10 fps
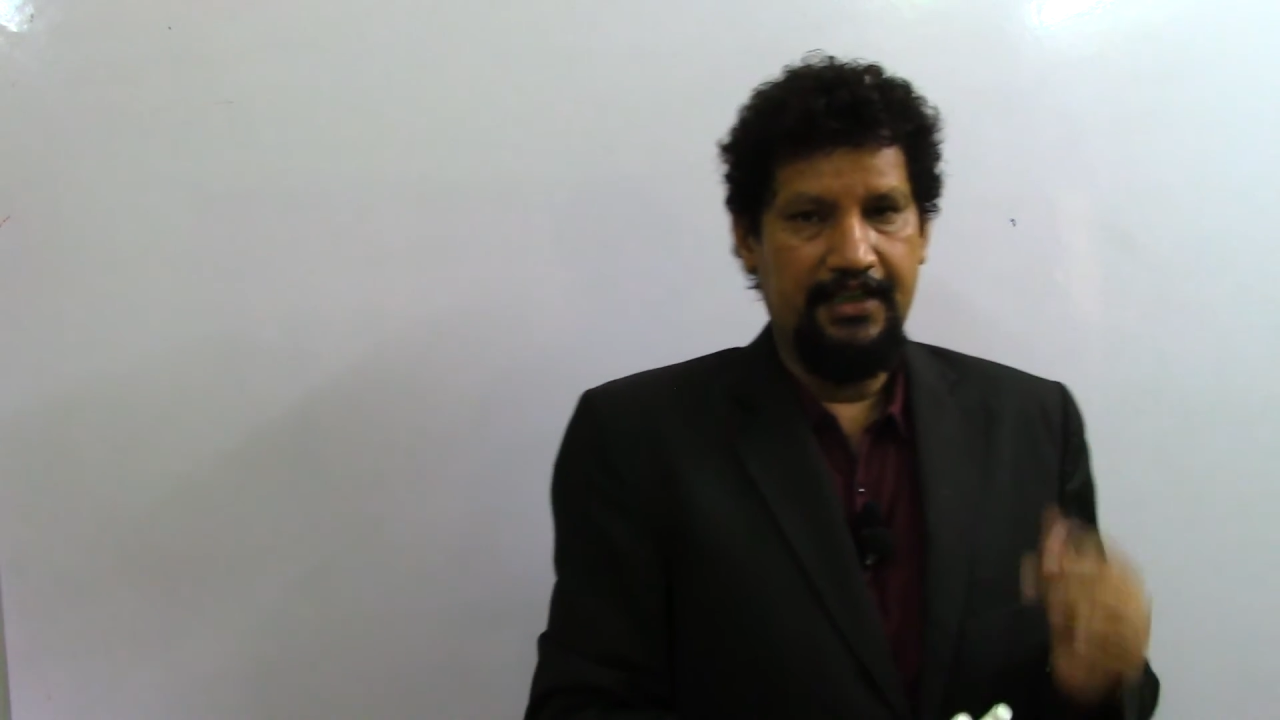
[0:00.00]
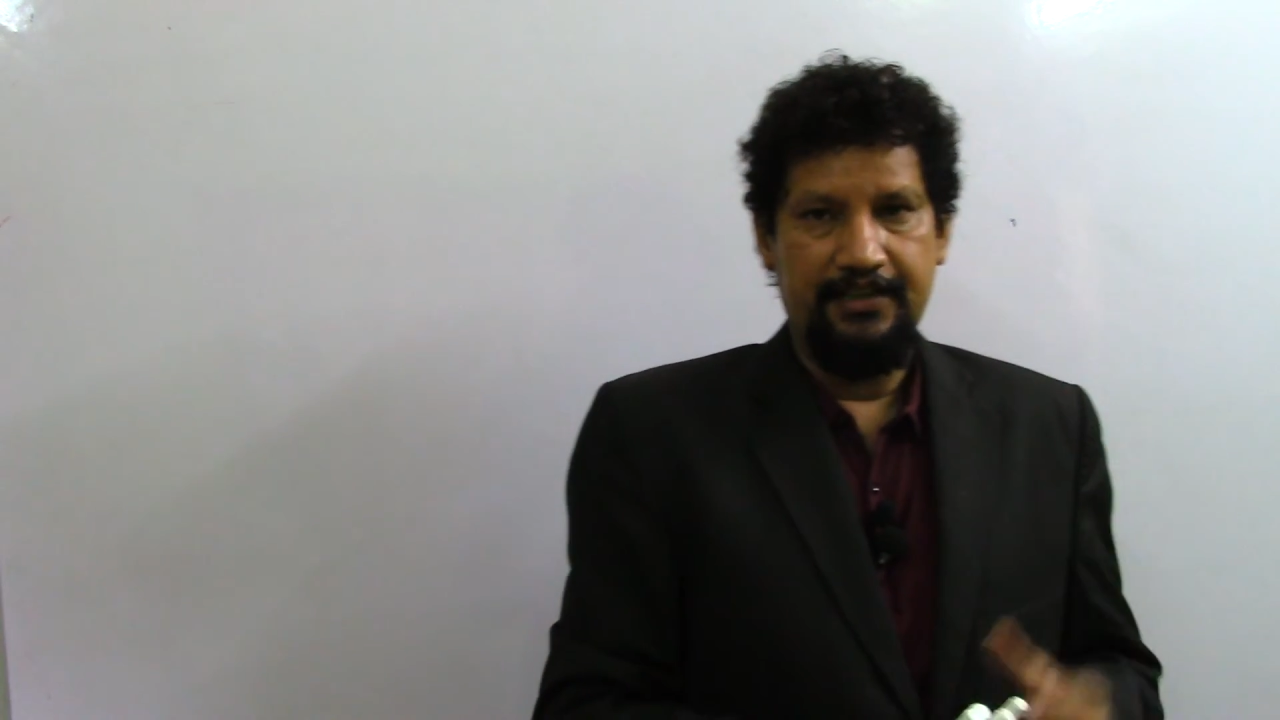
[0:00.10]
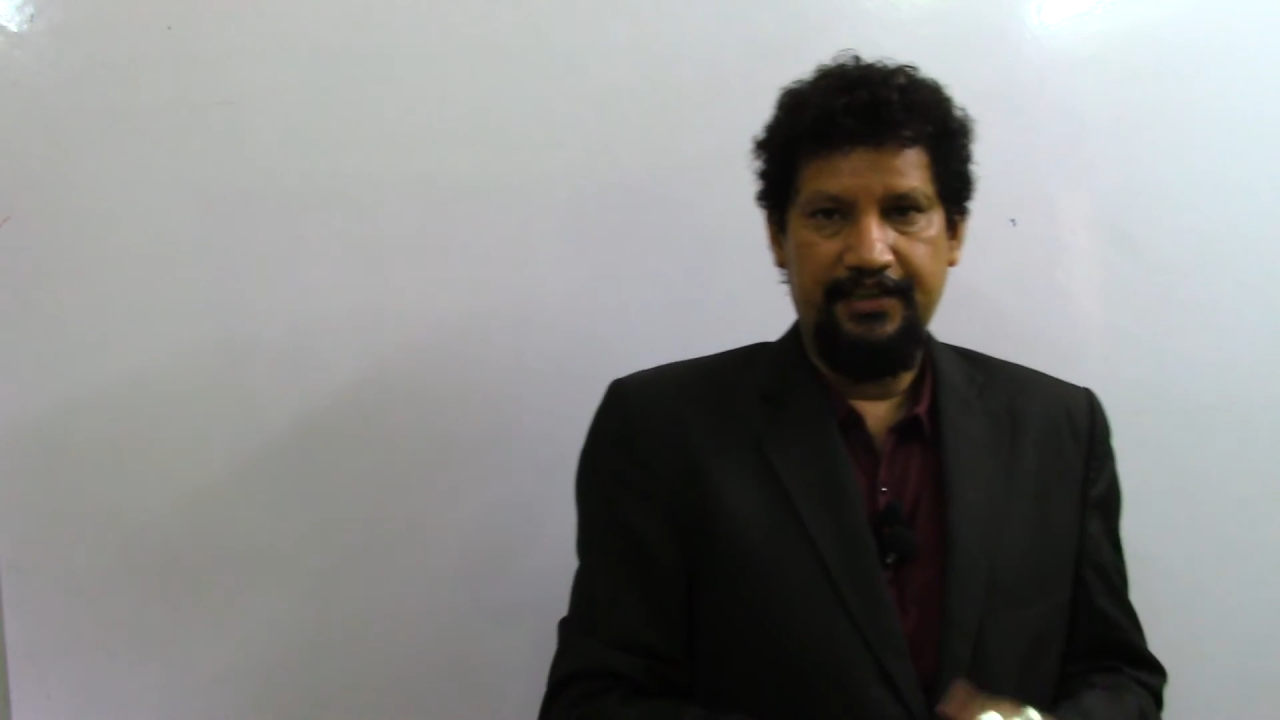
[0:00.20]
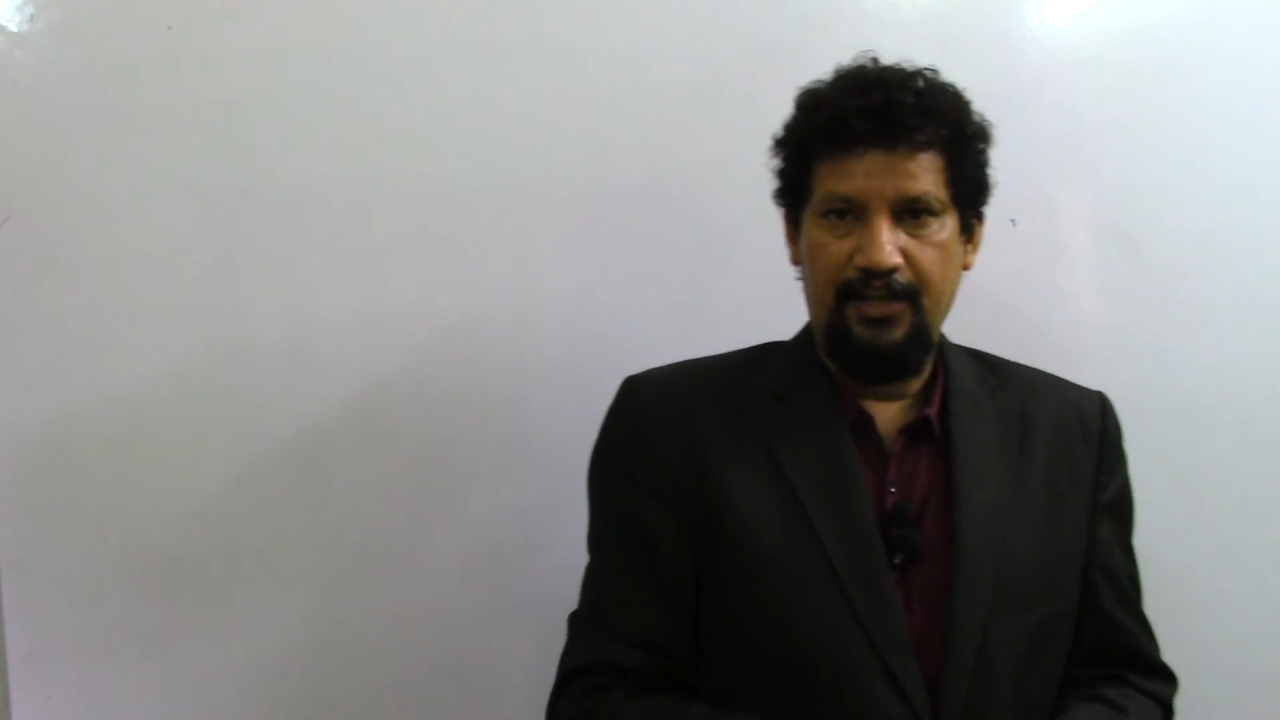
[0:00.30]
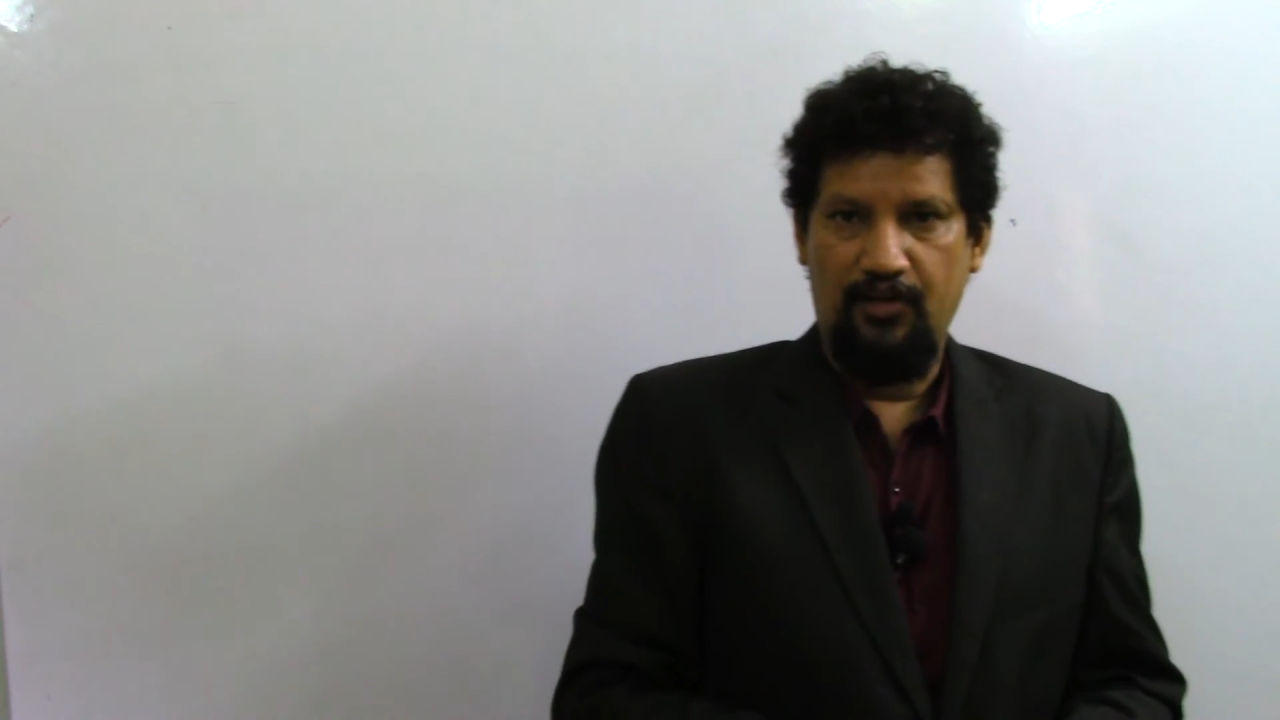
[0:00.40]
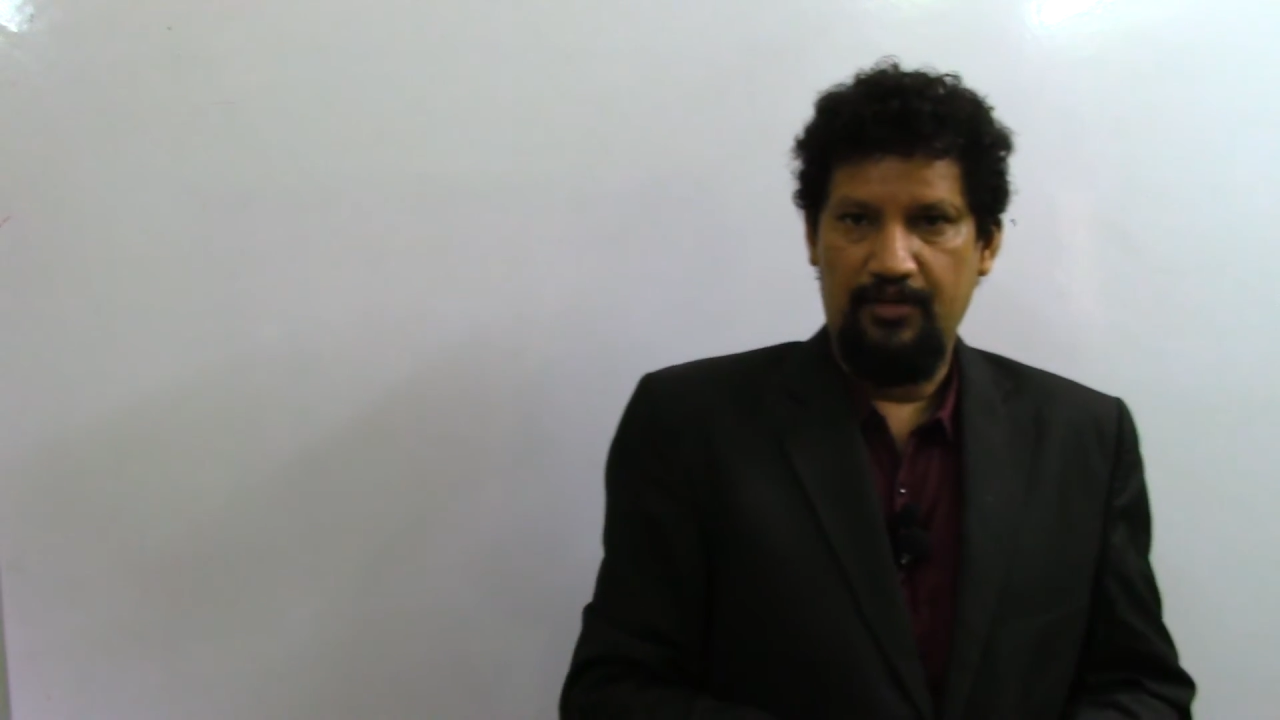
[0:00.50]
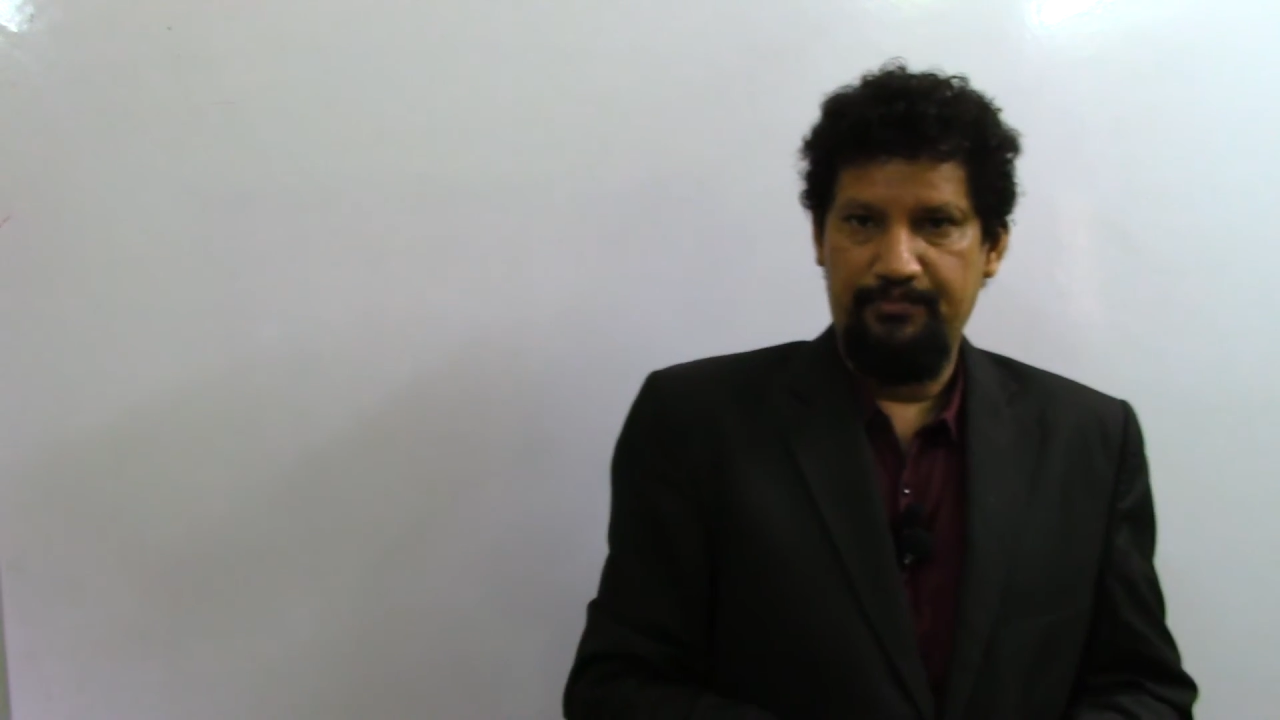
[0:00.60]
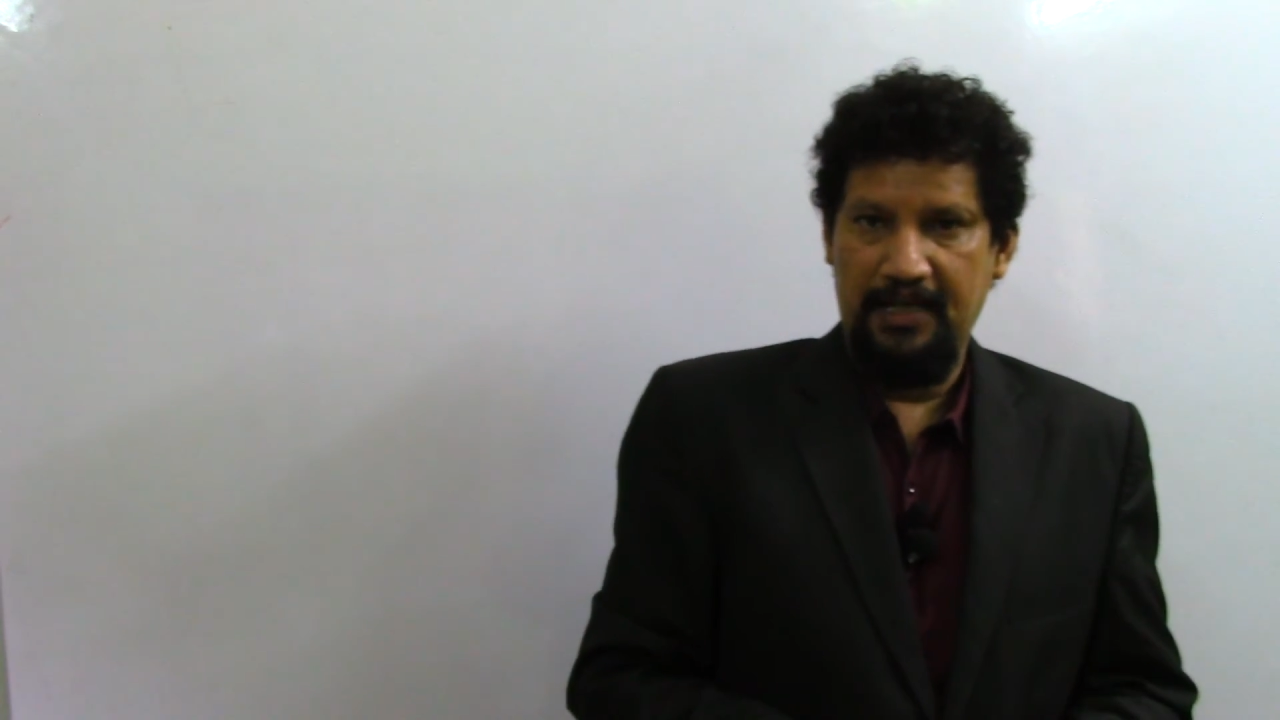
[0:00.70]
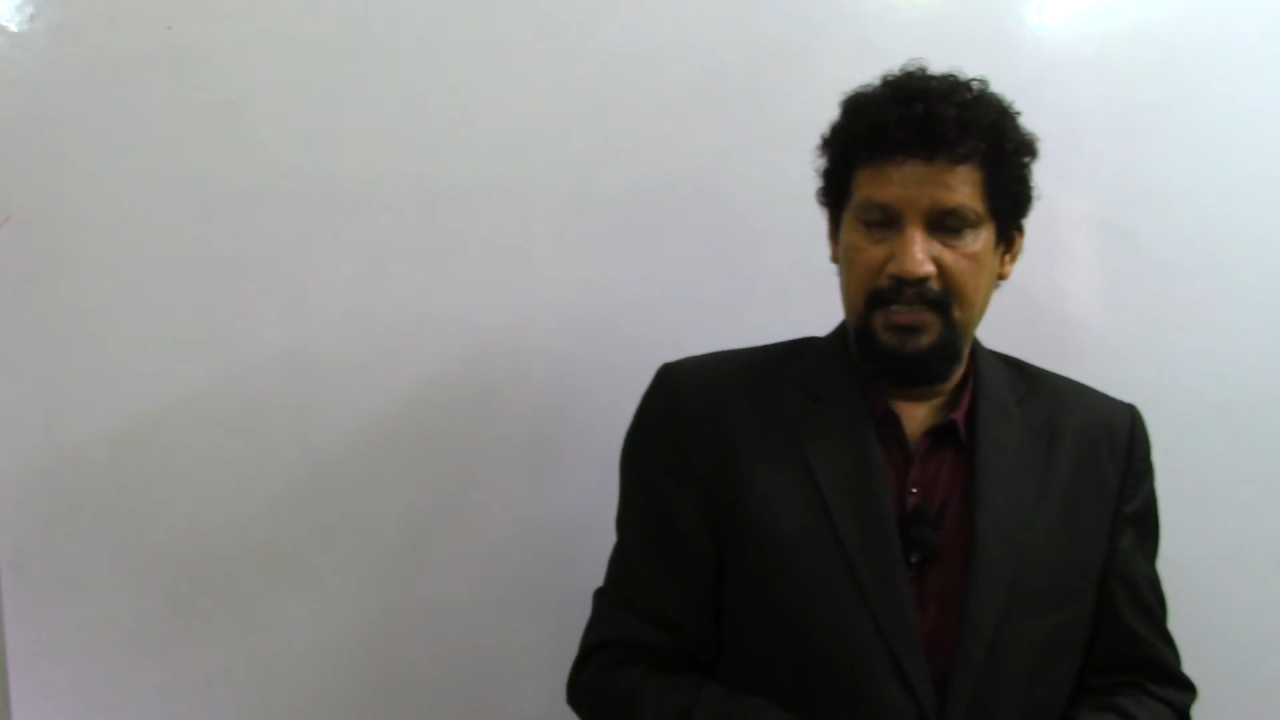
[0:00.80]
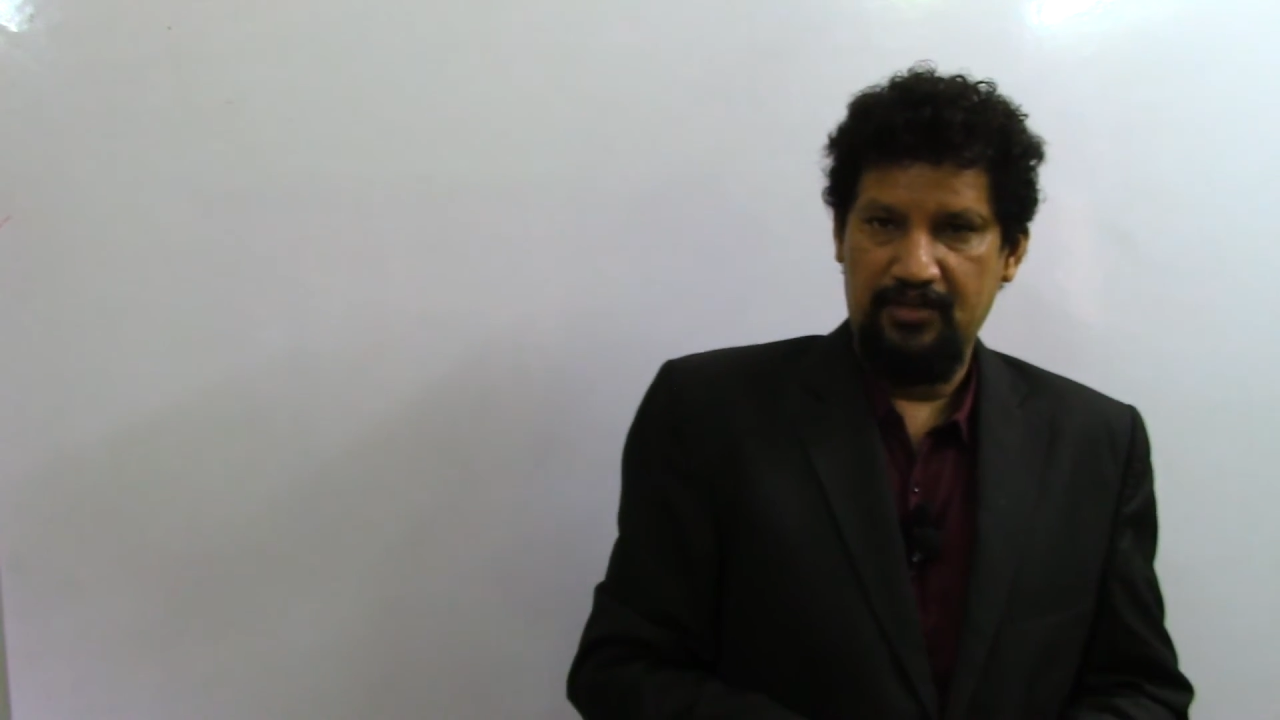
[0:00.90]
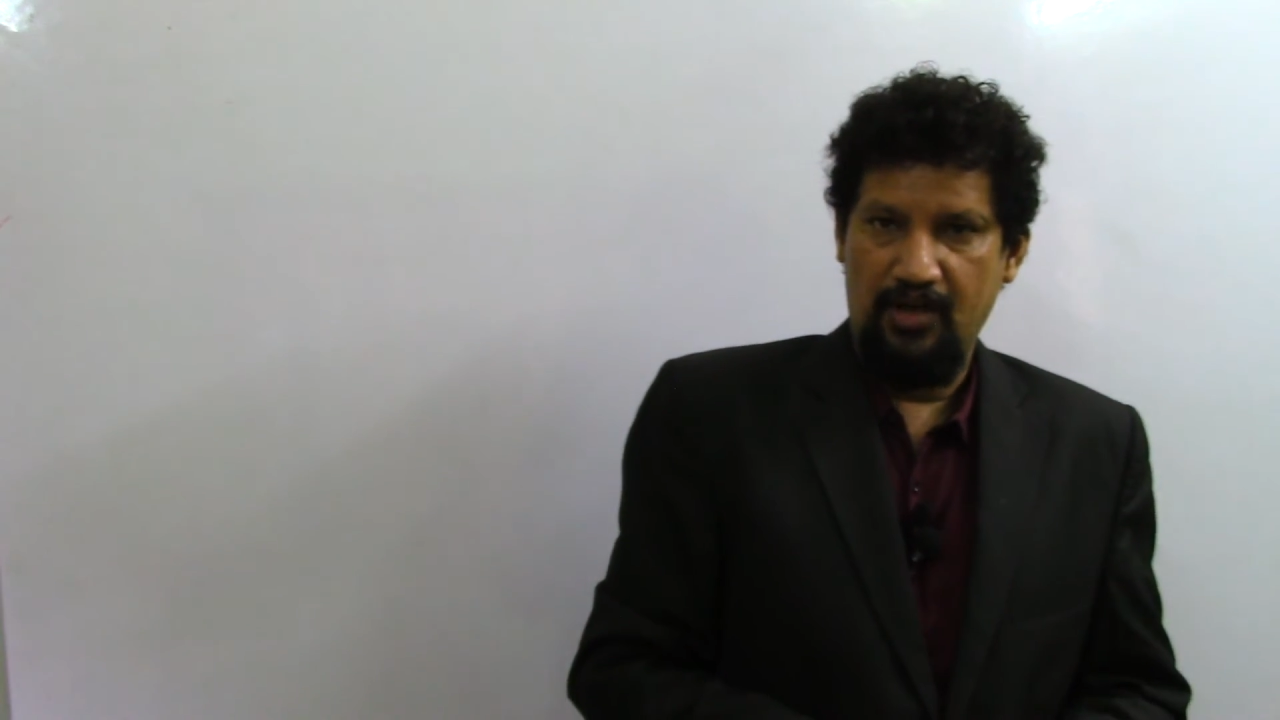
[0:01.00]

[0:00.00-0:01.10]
the development